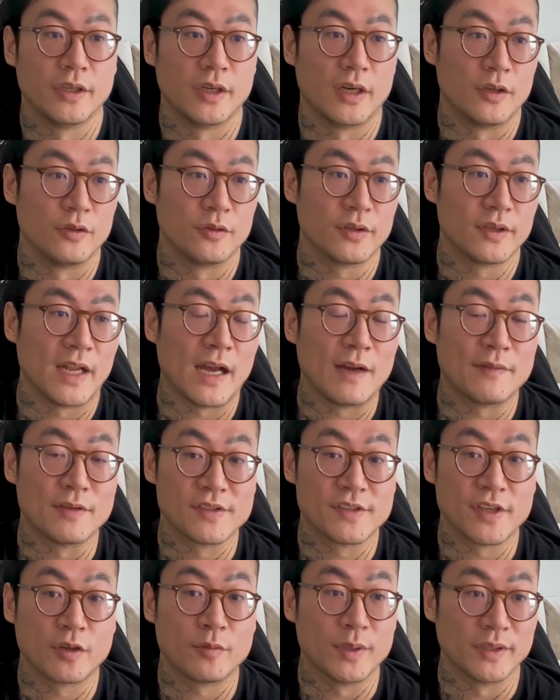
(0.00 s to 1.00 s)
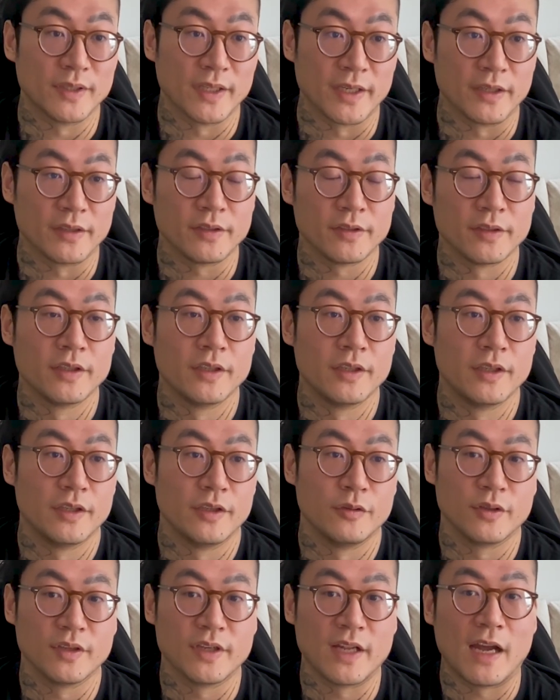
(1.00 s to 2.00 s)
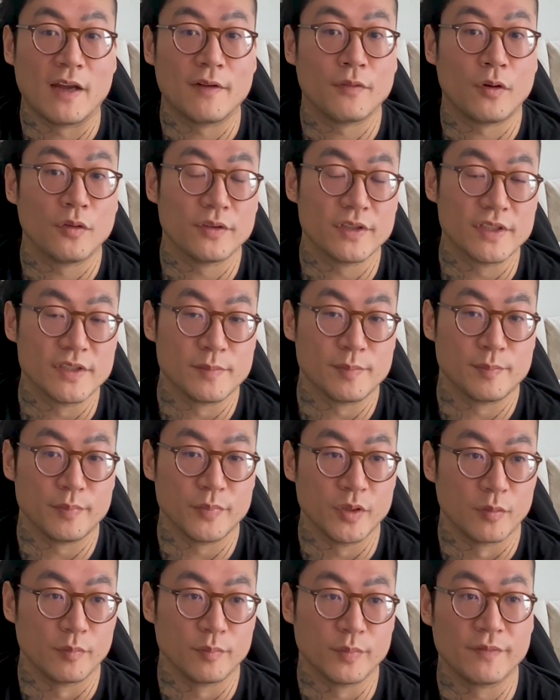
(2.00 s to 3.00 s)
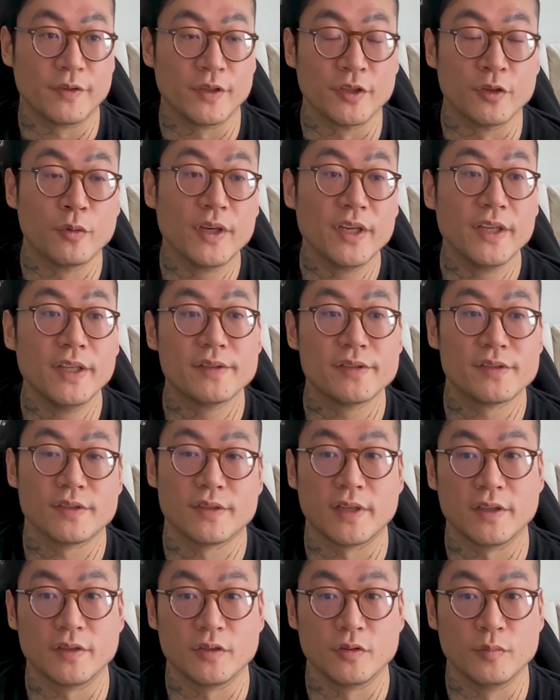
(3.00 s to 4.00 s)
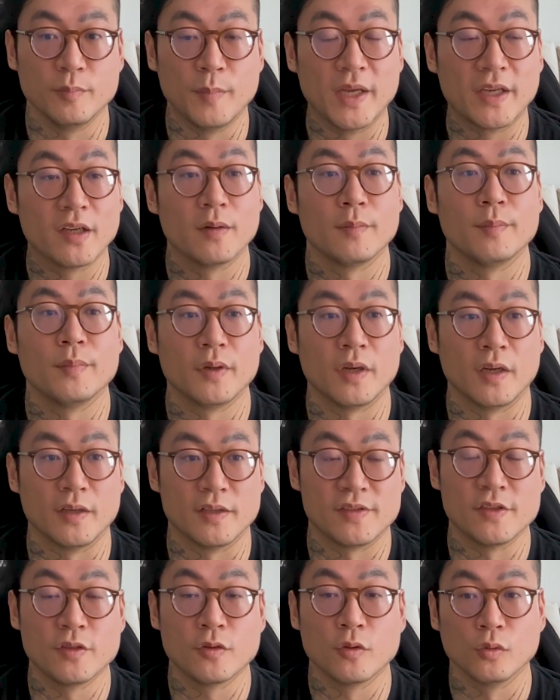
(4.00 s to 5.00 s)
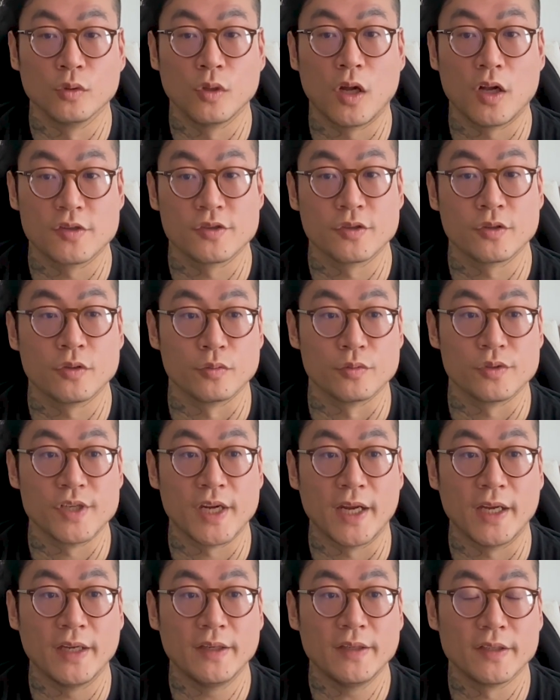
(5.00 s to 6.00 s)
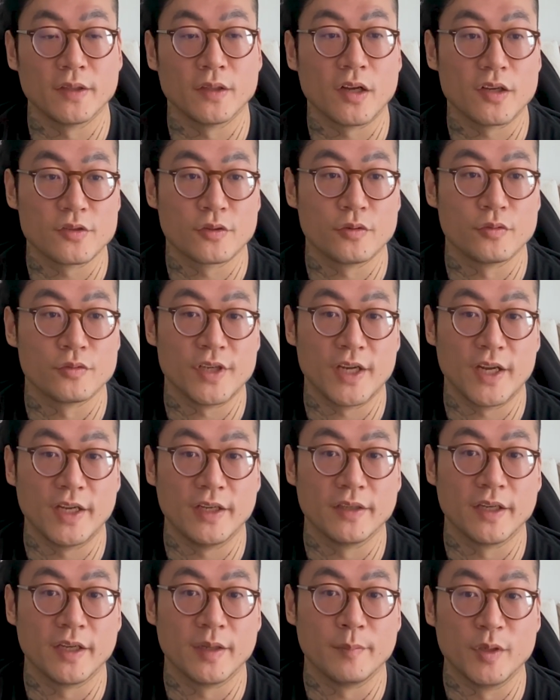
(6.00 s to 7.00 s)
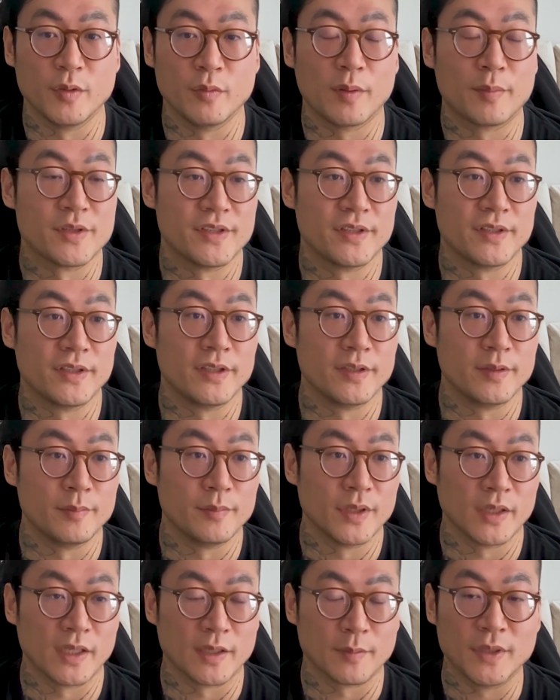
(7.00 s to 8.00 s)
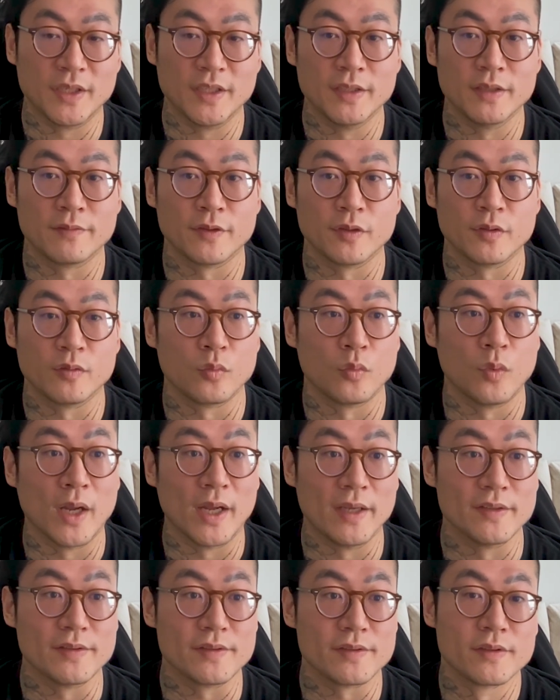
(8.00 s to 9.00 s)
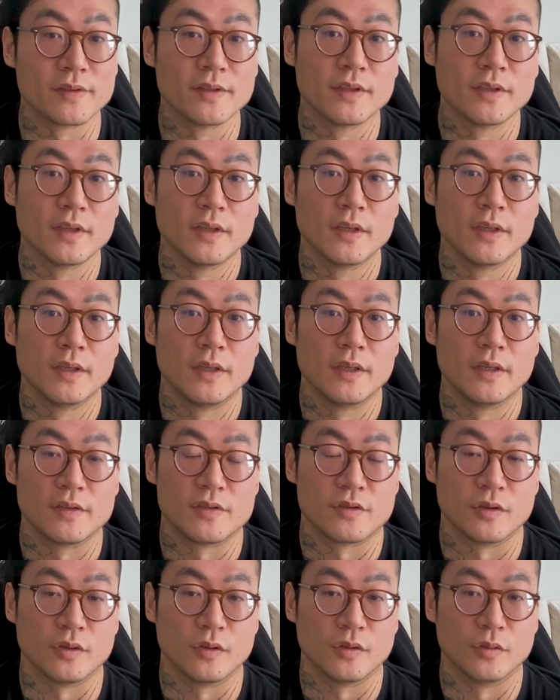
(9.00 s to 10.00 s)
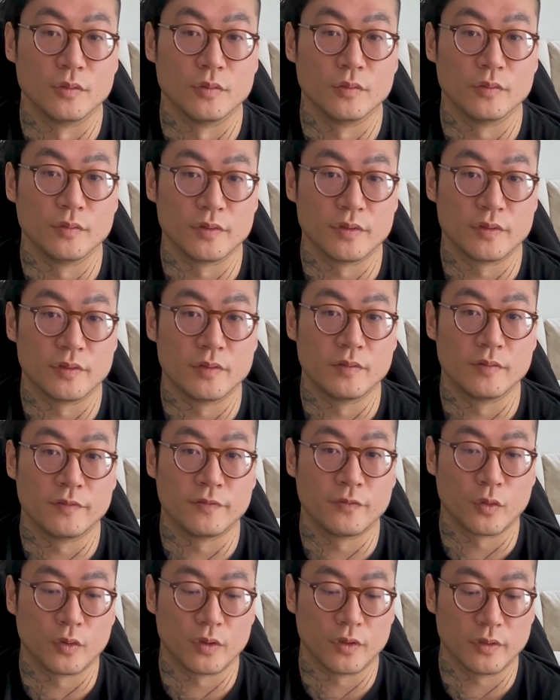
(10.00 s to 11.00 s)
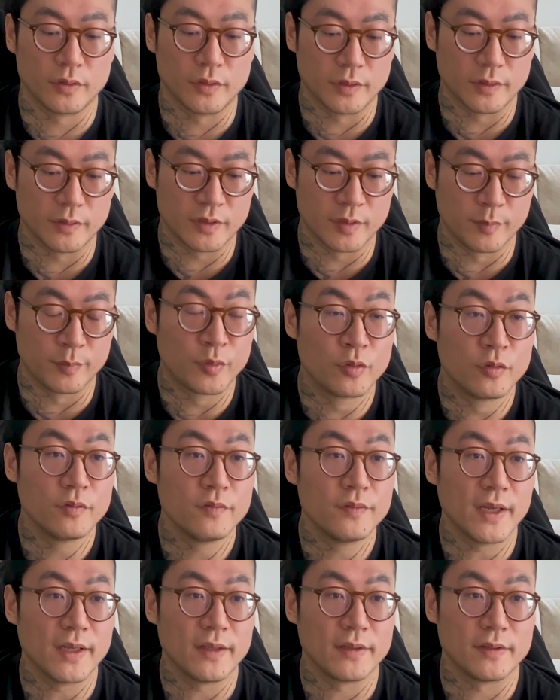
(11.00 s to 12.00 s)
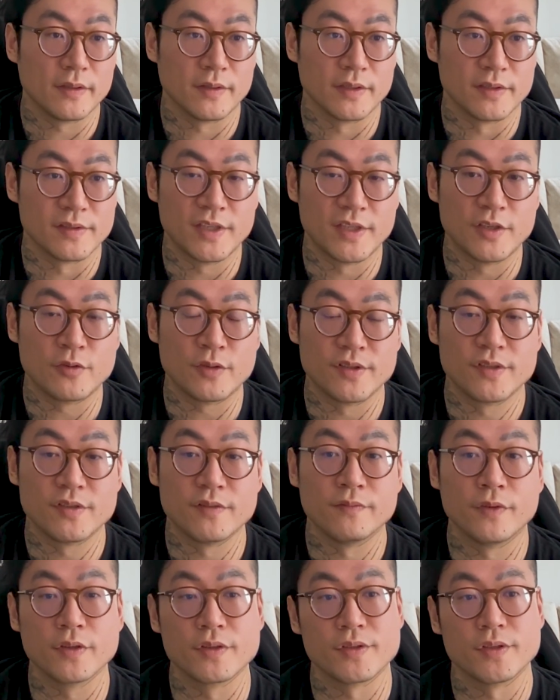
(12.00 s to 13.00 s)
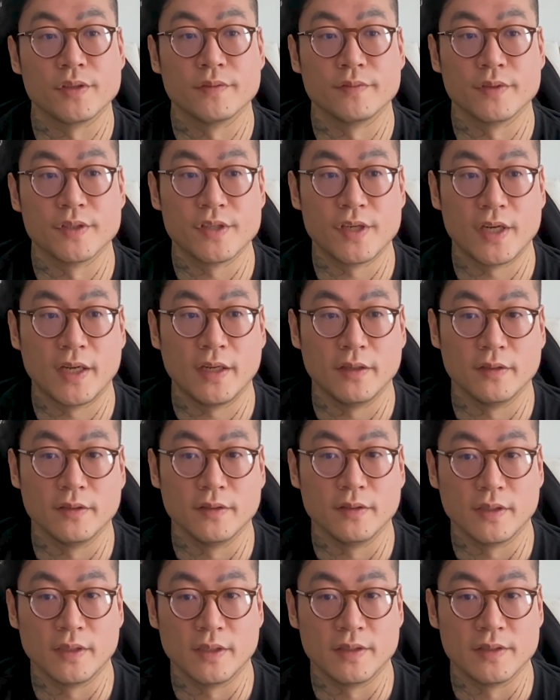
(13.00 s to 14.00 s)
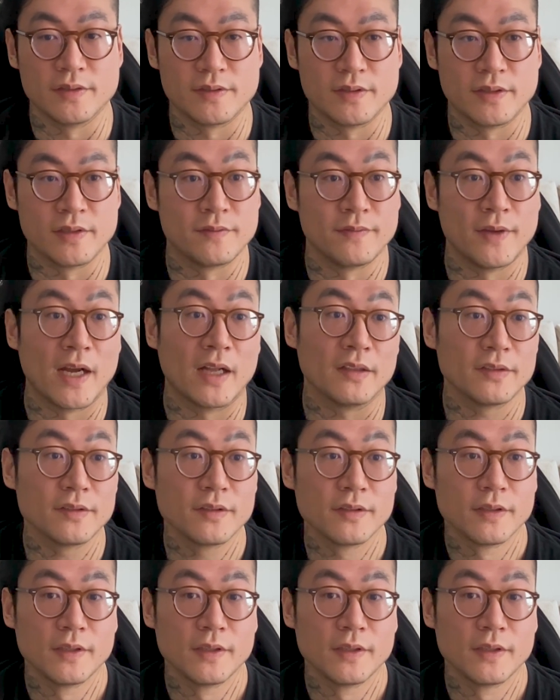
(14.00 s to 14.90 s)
you can have a settlement layer. You can have all these different ingredients that you make up a single logical chain, and the logical chain can be represented in like many different ways. So to prove that the state transition function of a chain is valid,